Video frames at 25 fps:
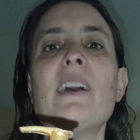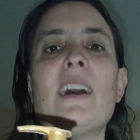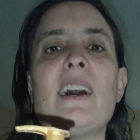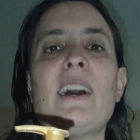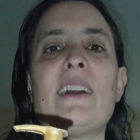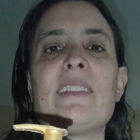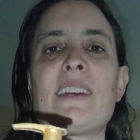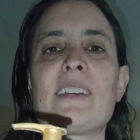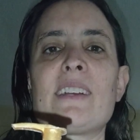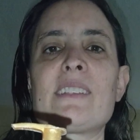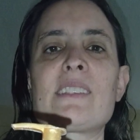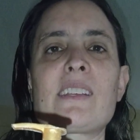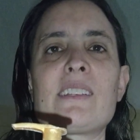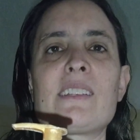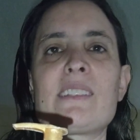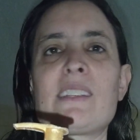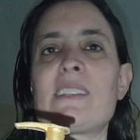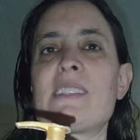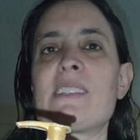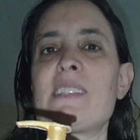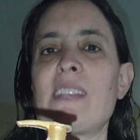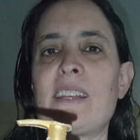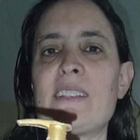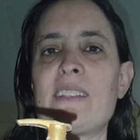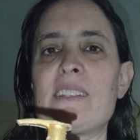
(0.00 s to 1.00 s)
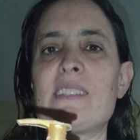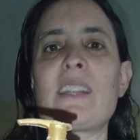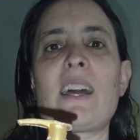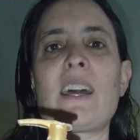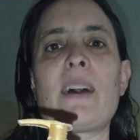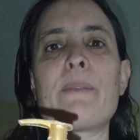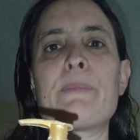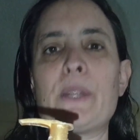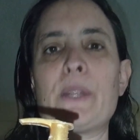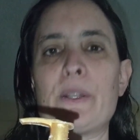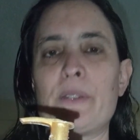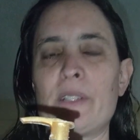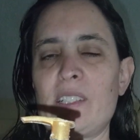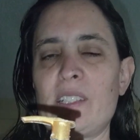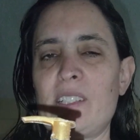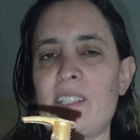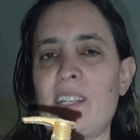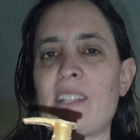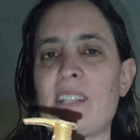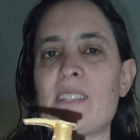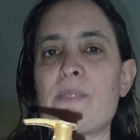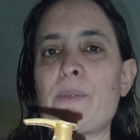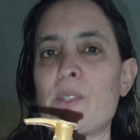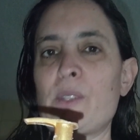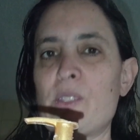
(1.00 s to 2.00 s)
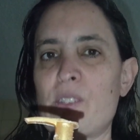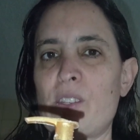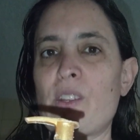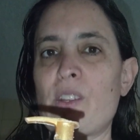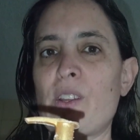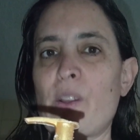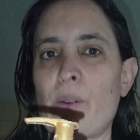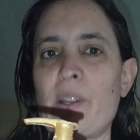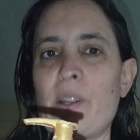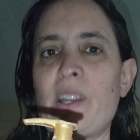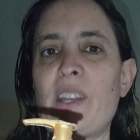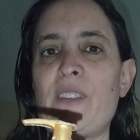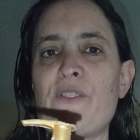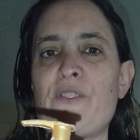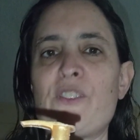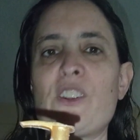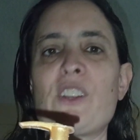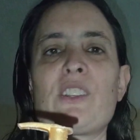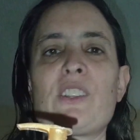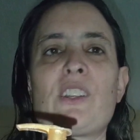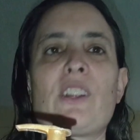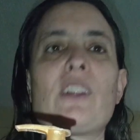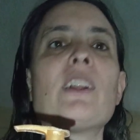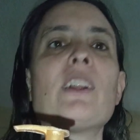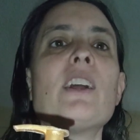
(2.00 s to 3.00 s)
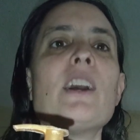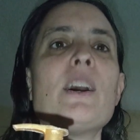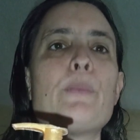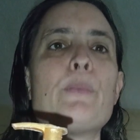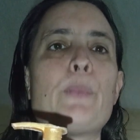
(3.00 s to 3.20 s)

And that's because it says stop. You're really not supposed to go any further.